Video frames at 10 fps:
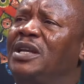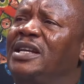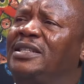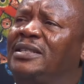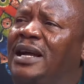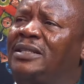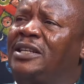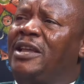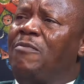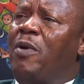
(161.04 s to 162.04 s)
It's a tax
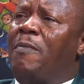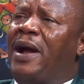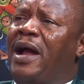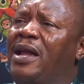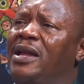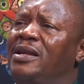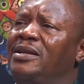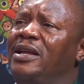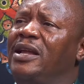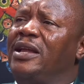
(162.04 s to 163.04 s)
scheme whereby
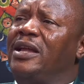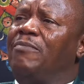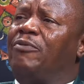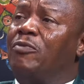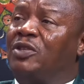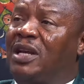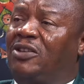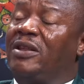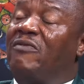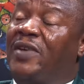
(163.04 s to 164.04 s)
the promoter
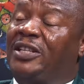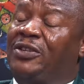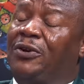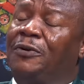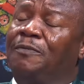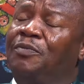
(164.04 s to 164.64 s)
or the investor